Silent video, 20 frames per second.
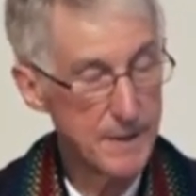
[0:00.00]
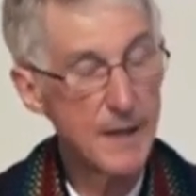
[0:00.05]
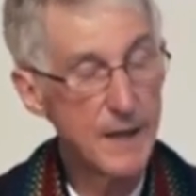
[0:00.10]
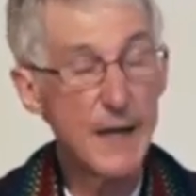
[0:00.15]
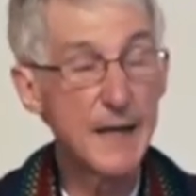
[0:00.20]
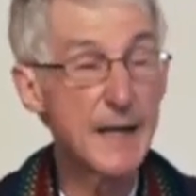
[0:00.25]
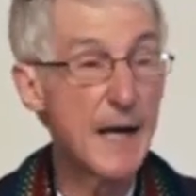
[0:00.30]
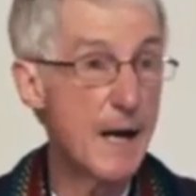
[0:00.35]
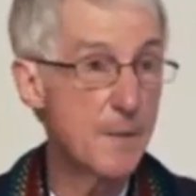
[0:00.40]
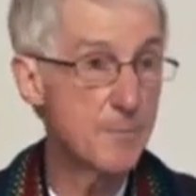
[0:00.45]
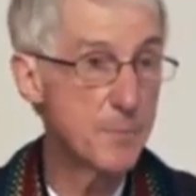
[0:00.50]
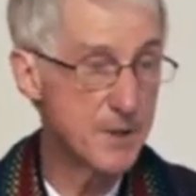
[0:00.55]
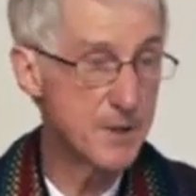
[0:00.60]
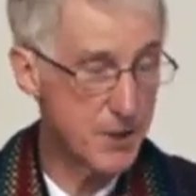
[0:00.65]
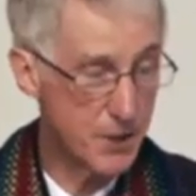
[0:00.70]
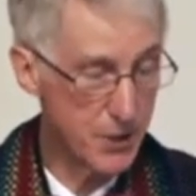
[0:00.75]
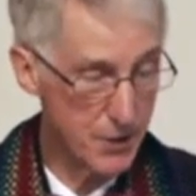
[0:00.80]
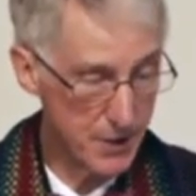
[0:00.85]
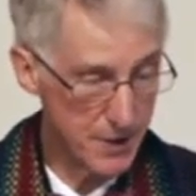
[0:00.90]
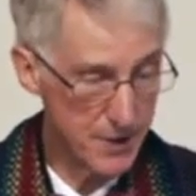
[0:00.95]
an
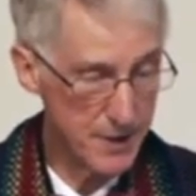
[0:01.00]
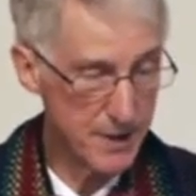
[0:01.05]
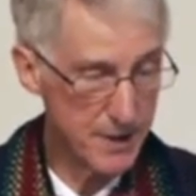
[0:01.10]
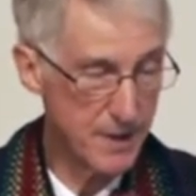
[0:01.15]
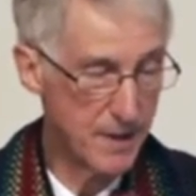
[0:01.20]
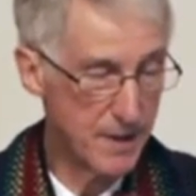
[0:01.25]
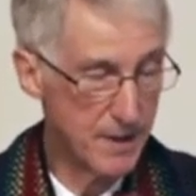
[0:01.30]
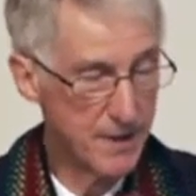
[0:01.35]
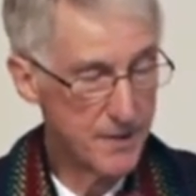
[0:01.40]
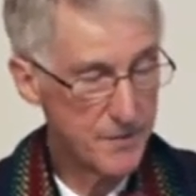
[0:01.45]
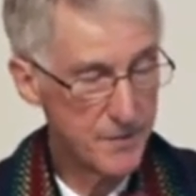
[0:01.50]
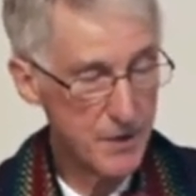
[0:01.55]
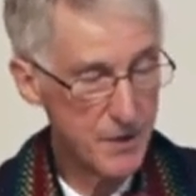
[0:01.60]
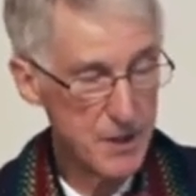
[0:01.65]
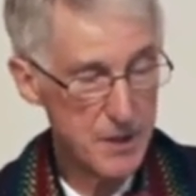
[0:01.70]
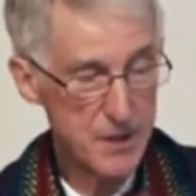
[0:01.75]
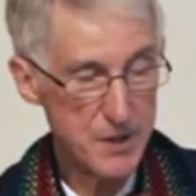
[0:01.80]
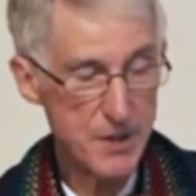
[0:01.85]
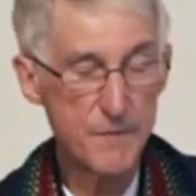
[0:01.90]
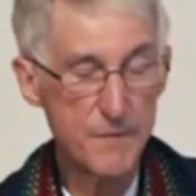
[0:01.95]
opportunity for
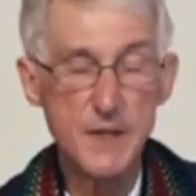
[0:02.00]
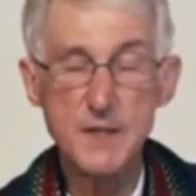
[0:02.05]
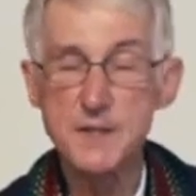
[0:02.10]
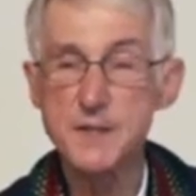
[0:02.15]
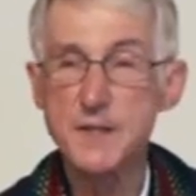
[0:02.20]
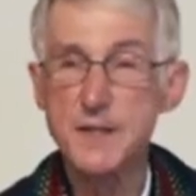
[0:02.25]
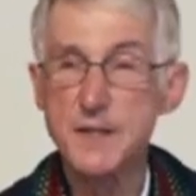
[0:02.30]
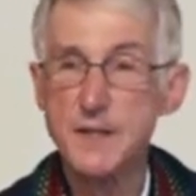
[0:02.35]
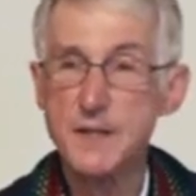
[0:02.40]
each of us